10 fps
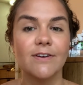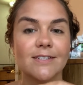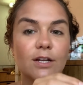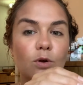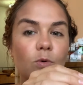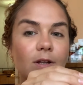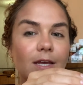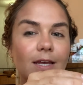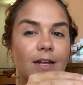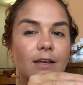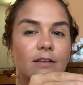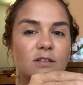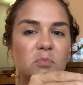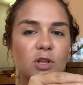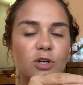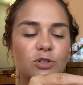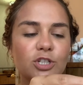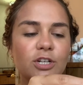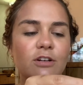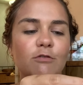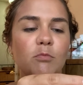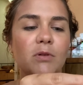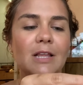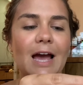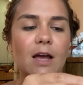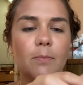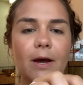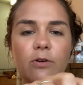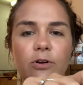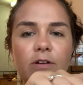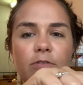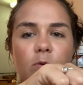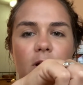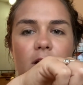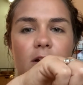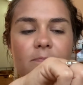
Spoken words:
because I don't want like an explosion of black powder everywhere.